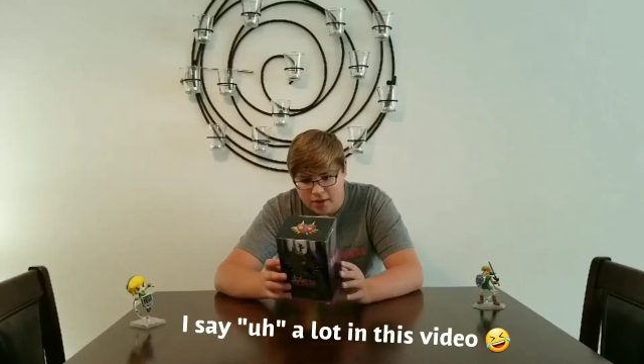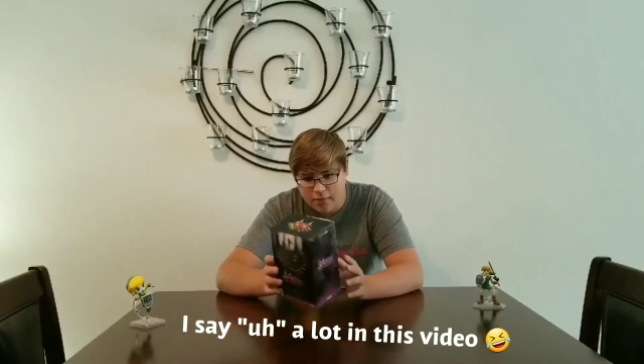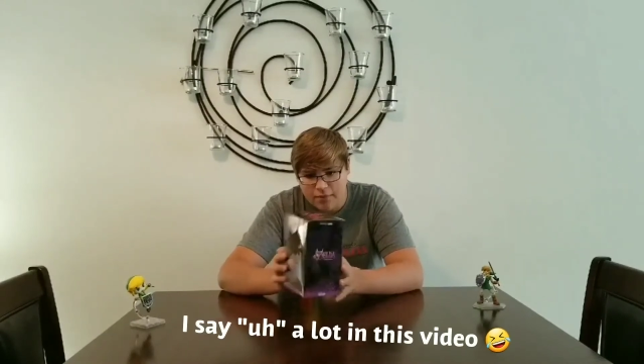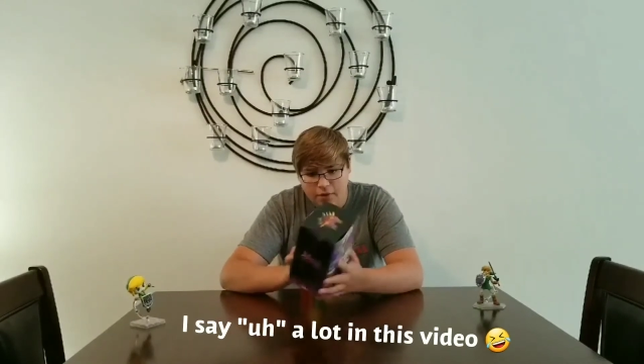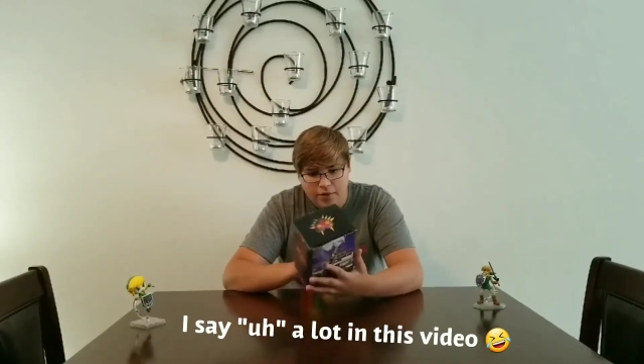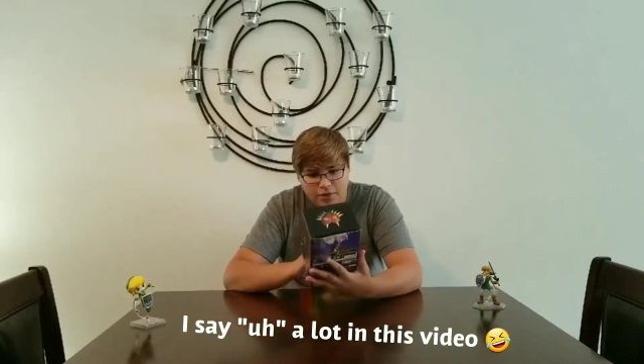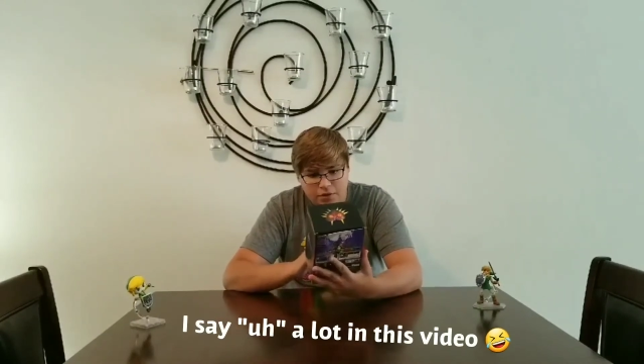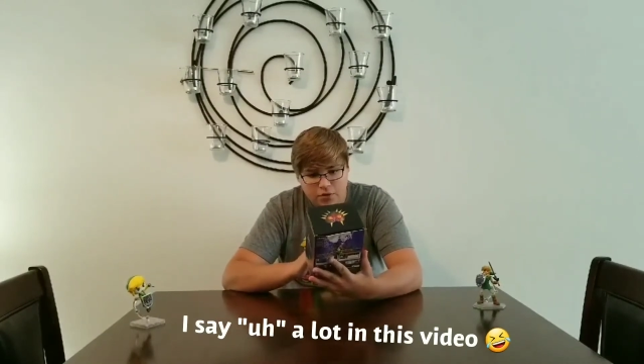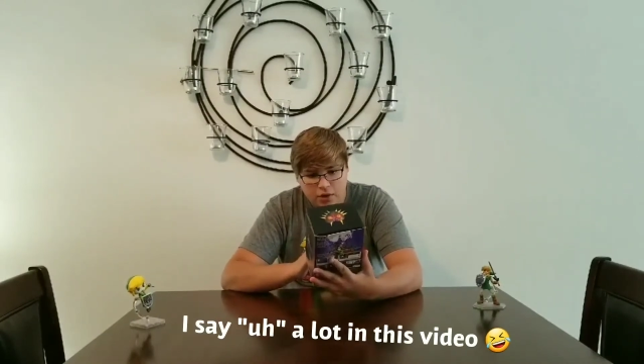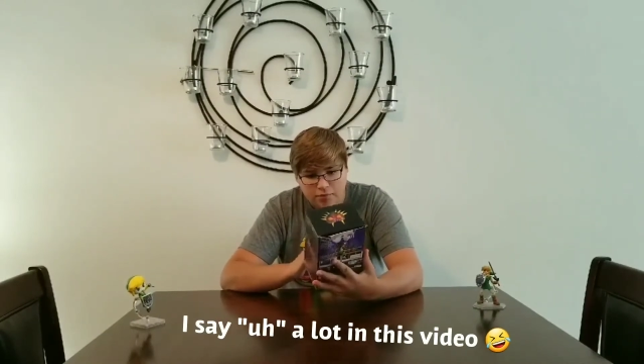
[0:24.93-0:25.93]
I'm going
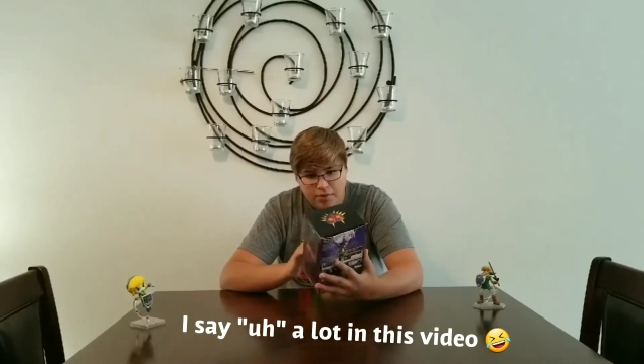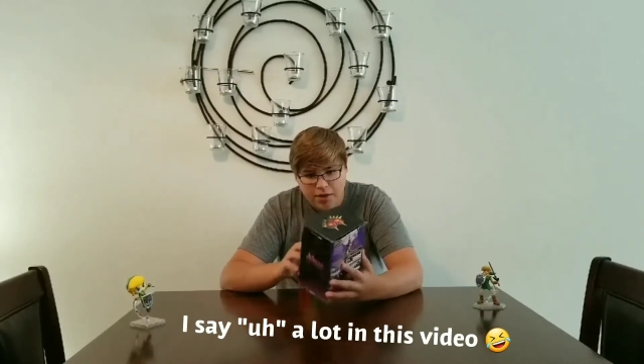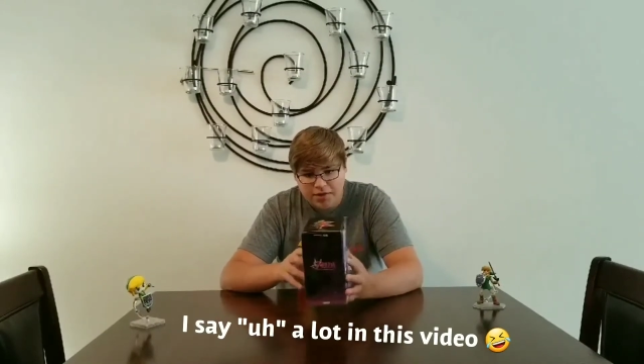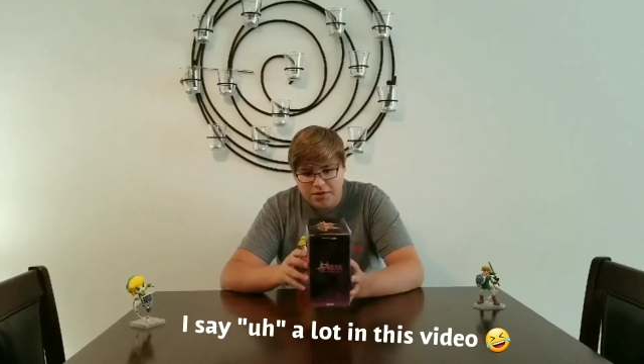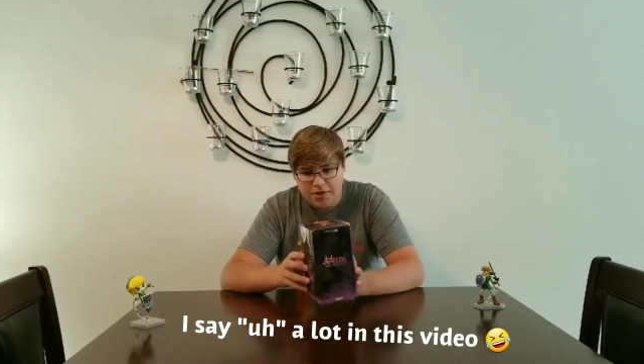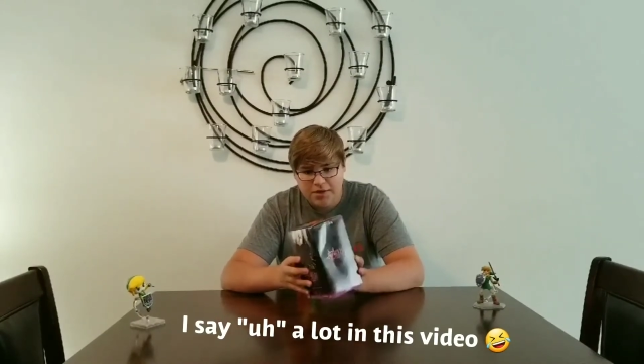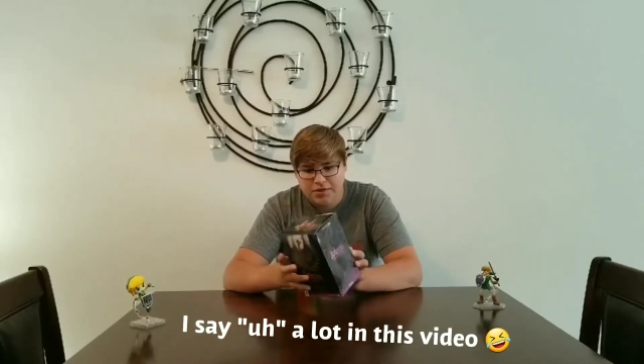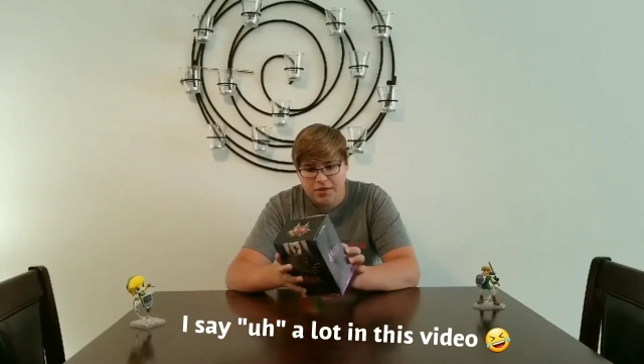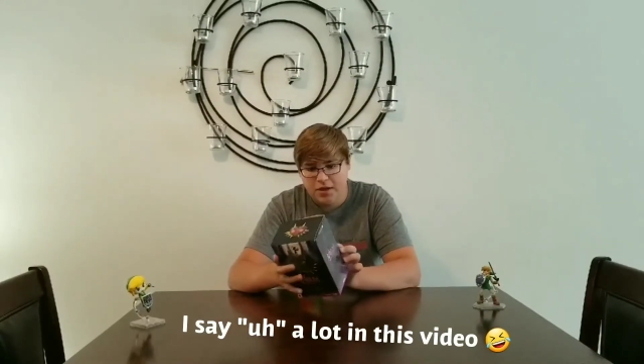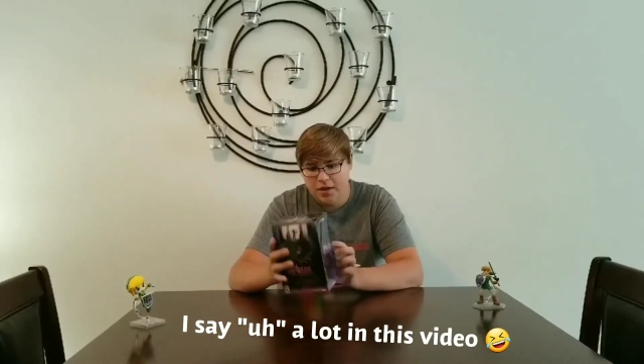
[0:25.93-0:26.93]
to unbox
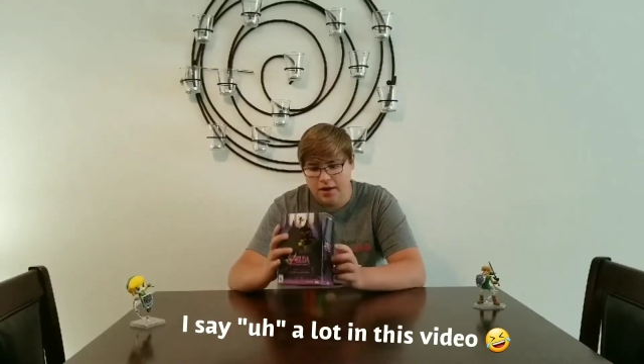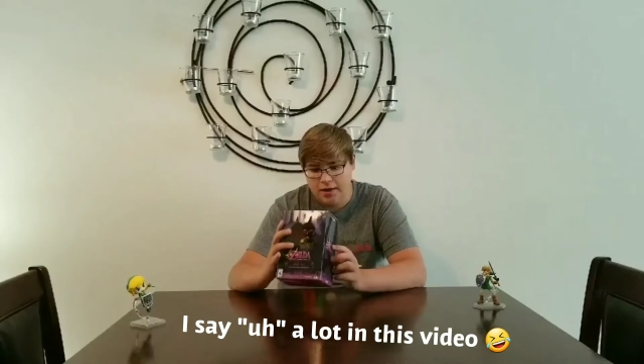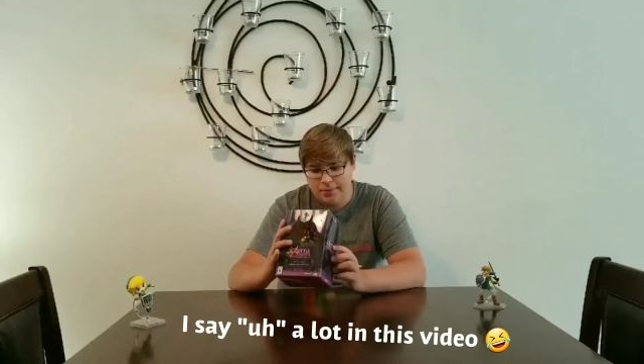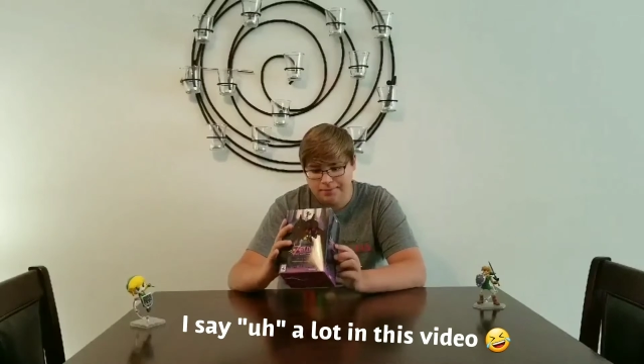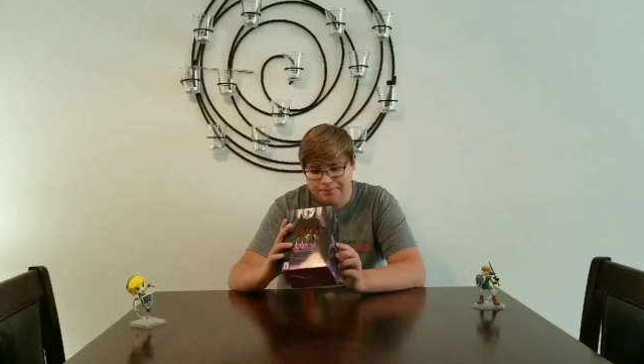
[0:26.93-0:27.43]
this. Uh,